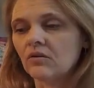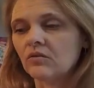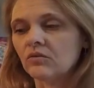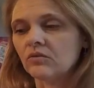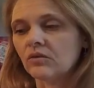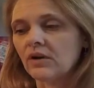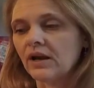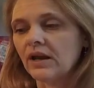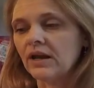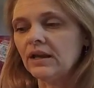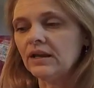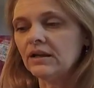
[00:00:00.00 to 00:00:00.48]

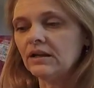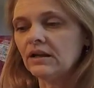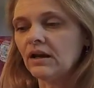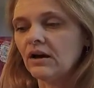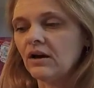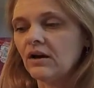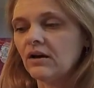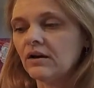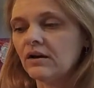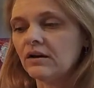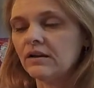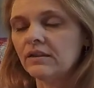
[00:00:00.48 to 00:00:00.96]
right
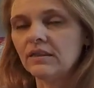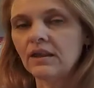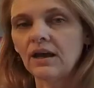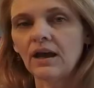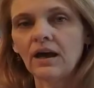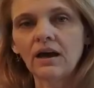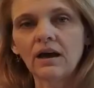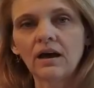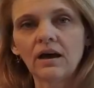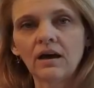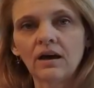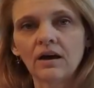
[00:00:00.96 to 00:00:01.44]
on
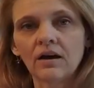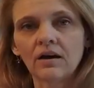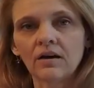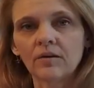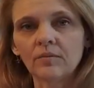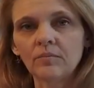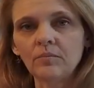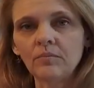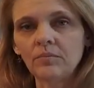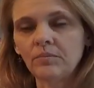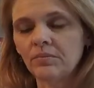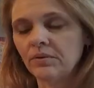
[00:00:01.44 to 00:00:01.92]
that
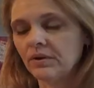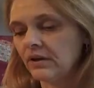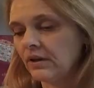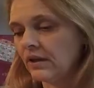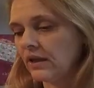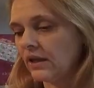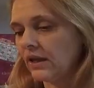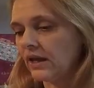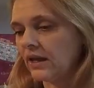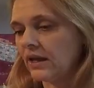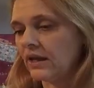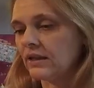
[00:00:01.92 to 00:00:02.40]
hump,
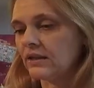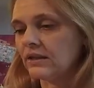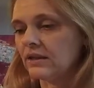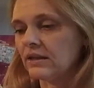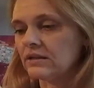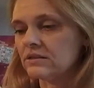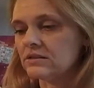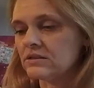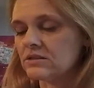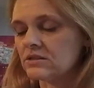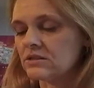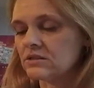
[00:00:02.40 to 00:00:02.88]
and
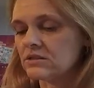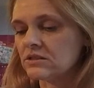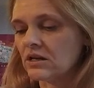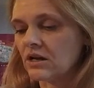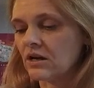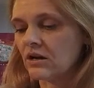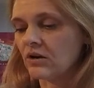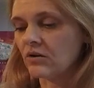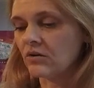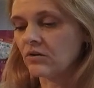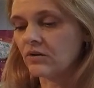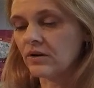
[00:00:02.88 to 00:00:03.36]
then
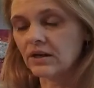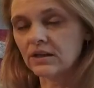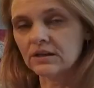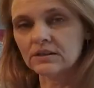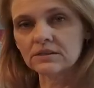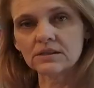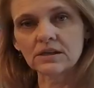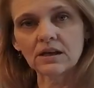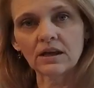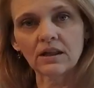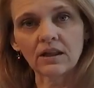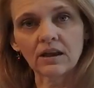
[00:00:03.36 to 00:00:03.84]
sew
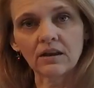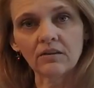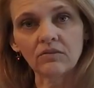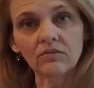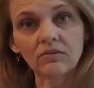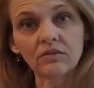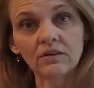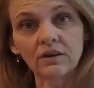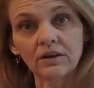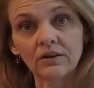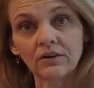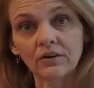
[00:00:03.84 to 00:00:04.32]
until I
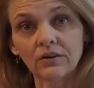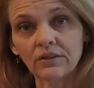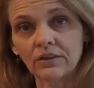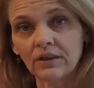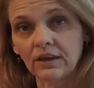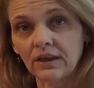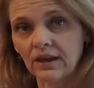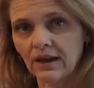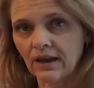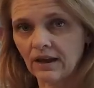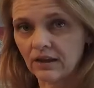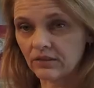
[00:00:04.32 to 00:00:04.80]
feel
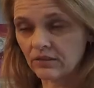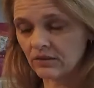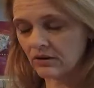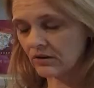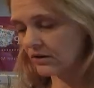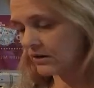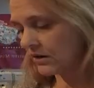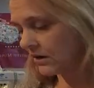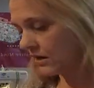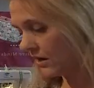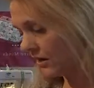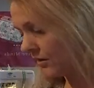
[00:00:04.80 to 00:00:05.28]
the
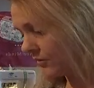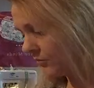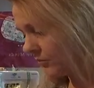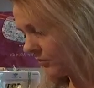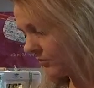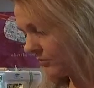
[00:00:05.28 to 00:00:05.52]
other hump.